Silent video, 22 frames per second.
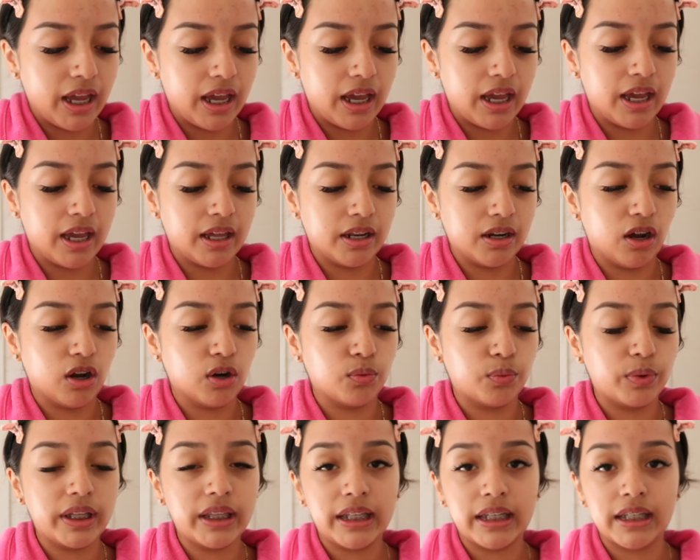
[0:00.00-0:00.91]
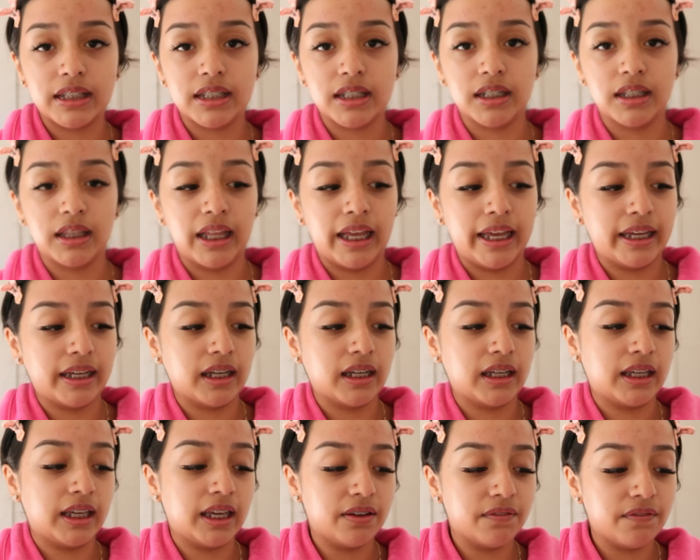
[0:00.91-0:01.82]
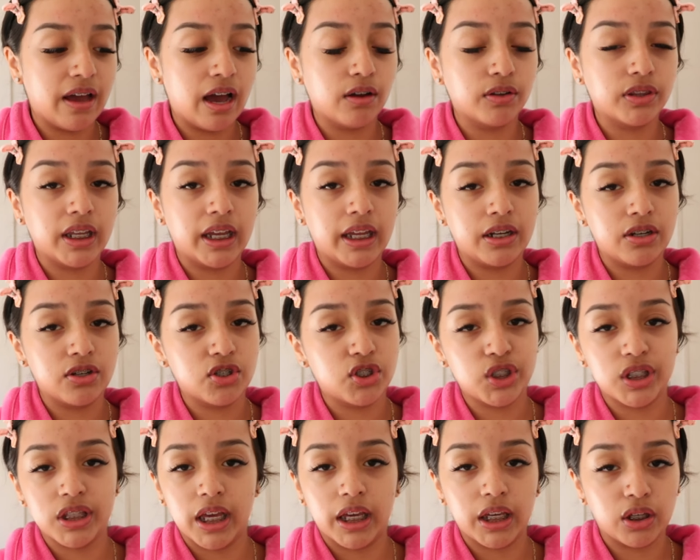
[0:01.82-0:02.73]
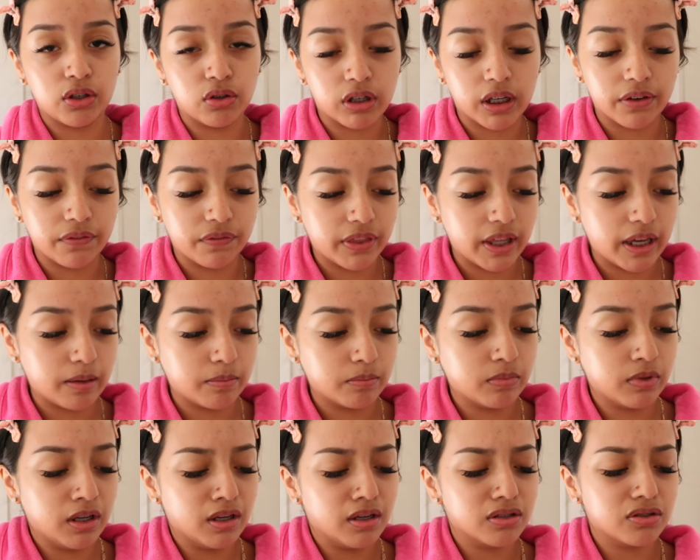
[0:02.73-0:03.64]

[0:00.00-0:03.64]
and are willing to like give out the energy that you give them.